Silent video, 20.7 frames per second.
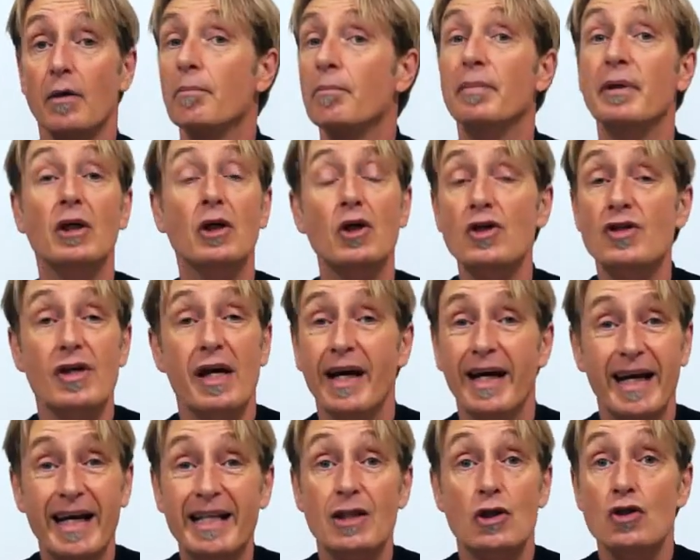Because
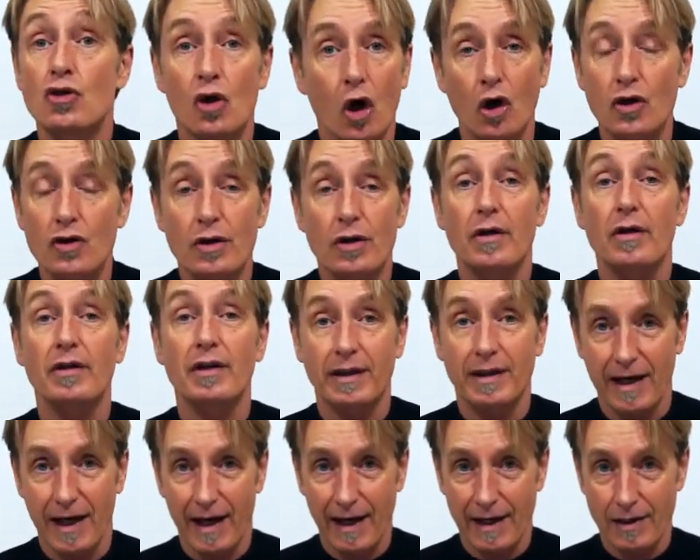it's not the
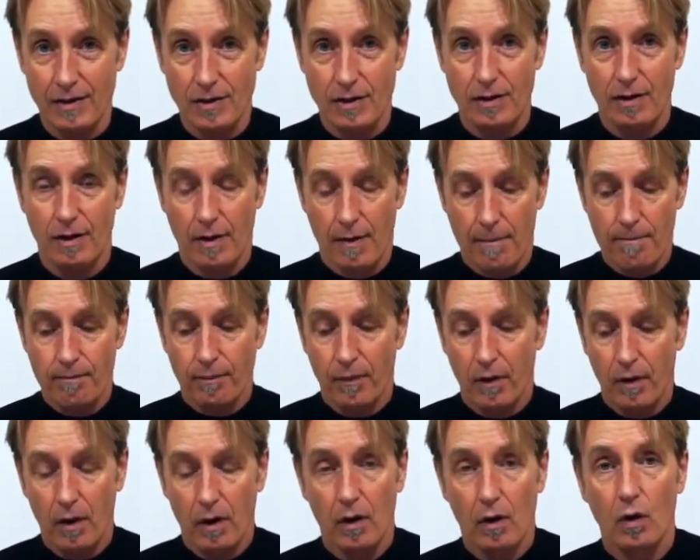case.
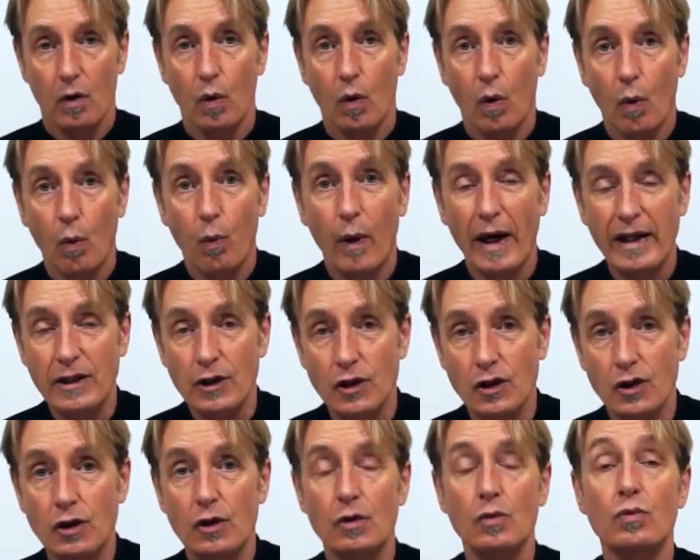When
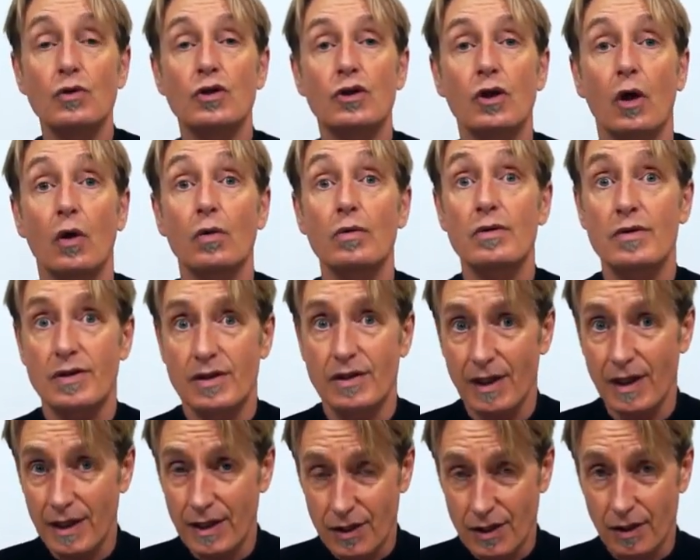you don't
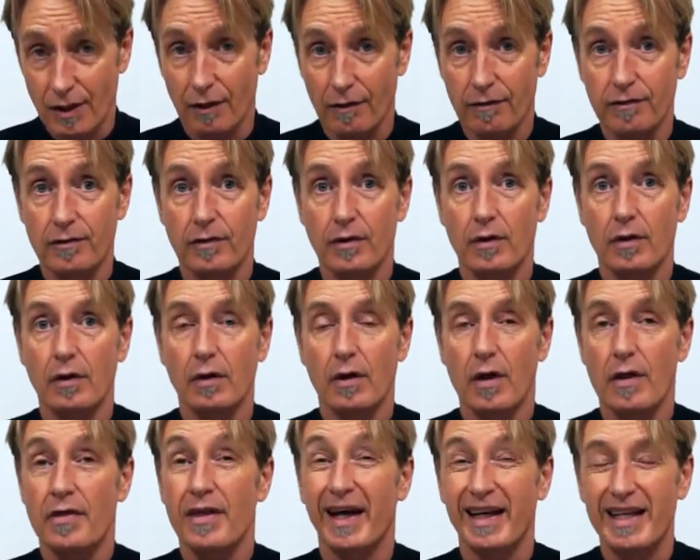see stuff
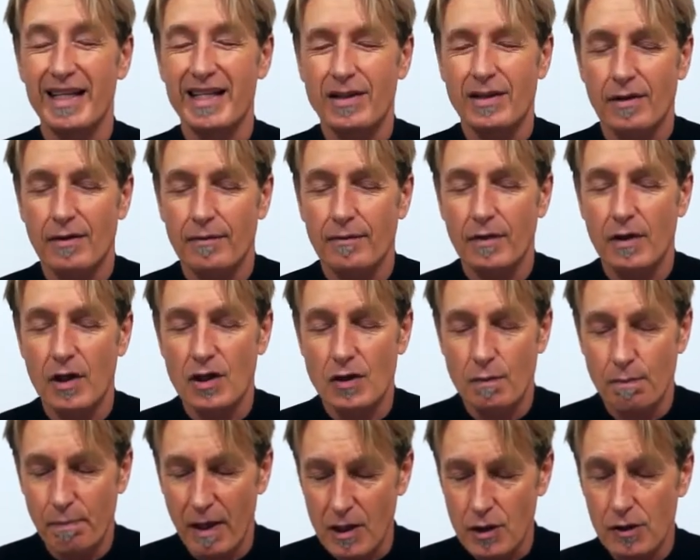that is,
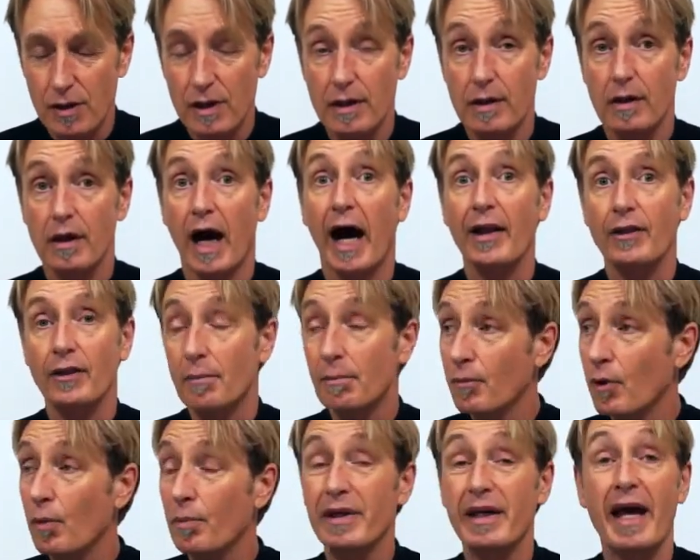especially at the
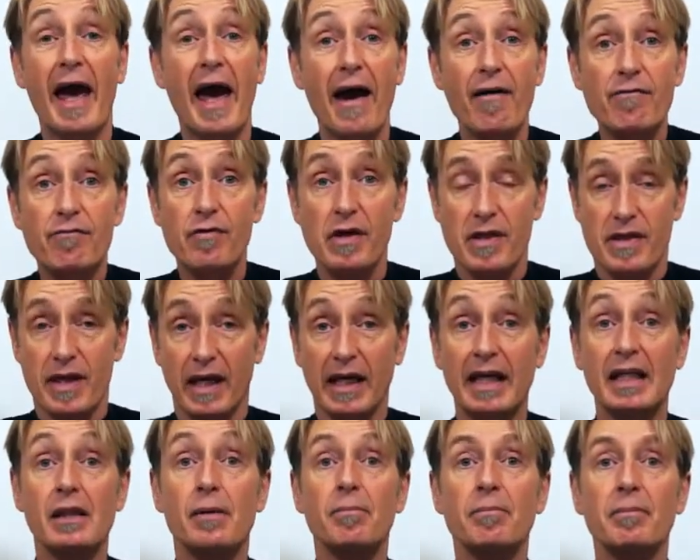moment, everything
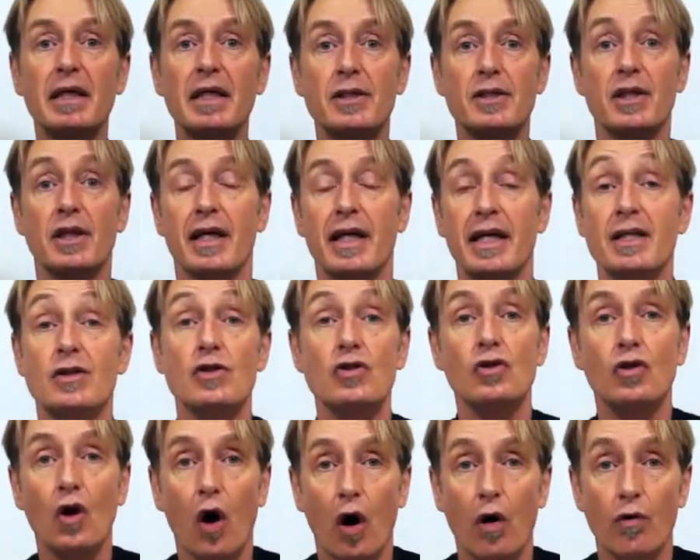in the media is
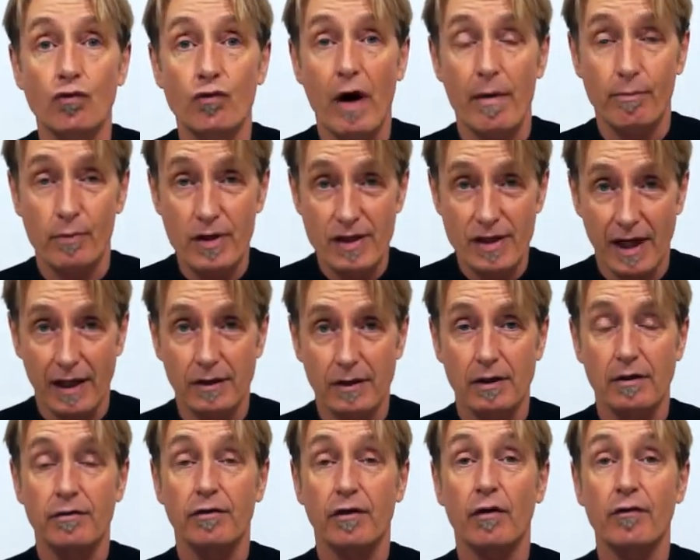not
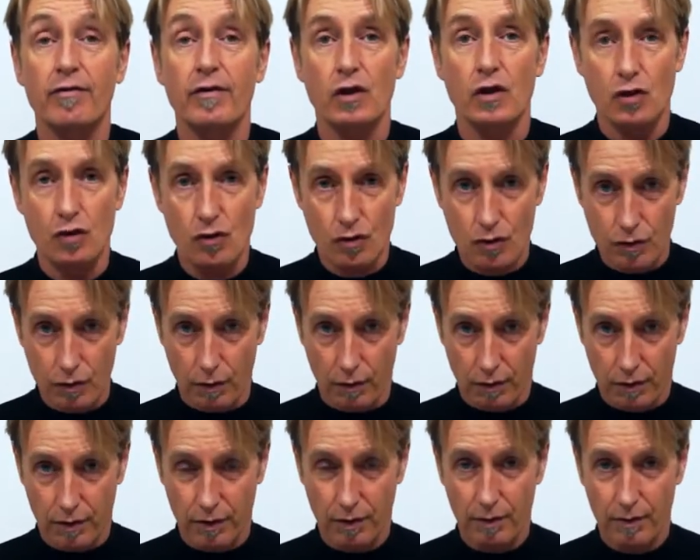representative of the
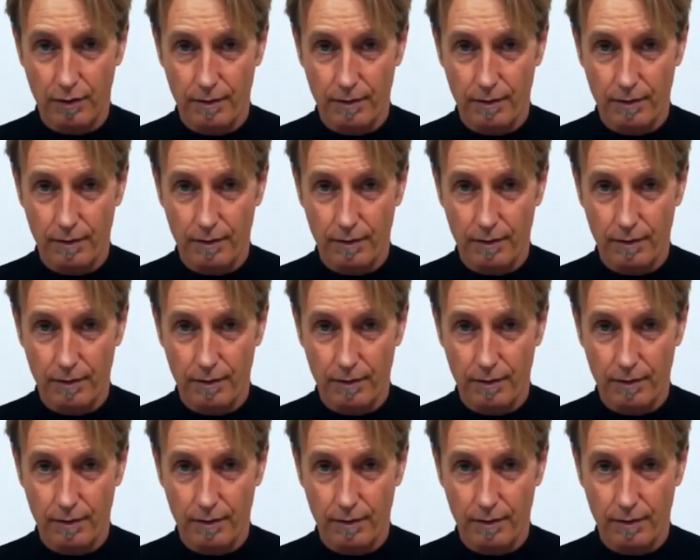truth.